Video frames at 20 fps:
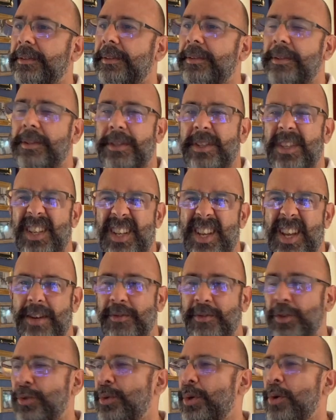It's kind
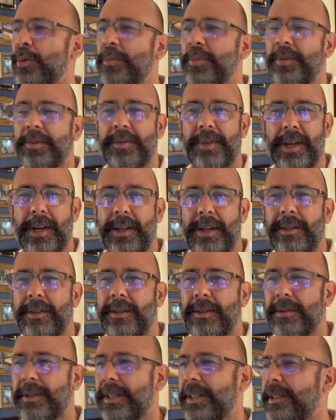of a trope, right?
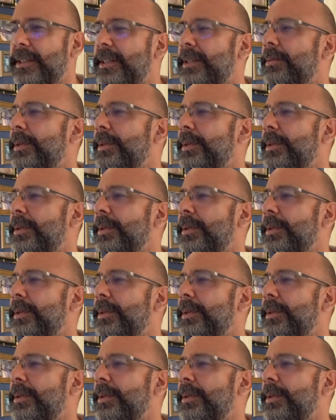So you want to see